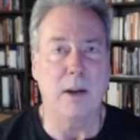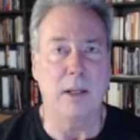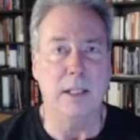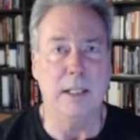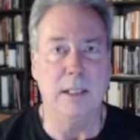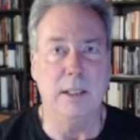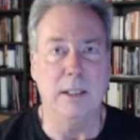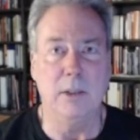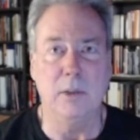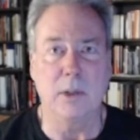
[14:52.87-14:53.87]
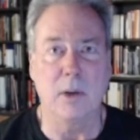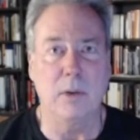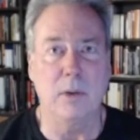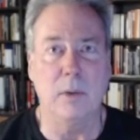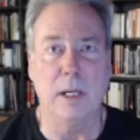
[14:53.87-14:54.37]
All you need to do is go
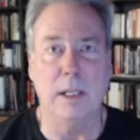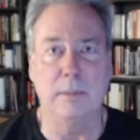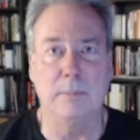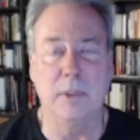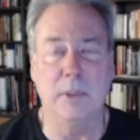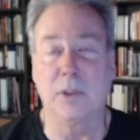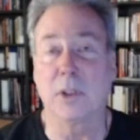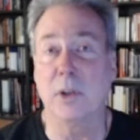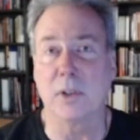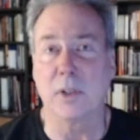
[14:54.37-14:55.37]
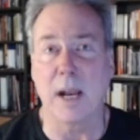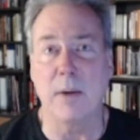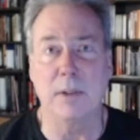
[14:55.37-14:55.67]
to the secure site,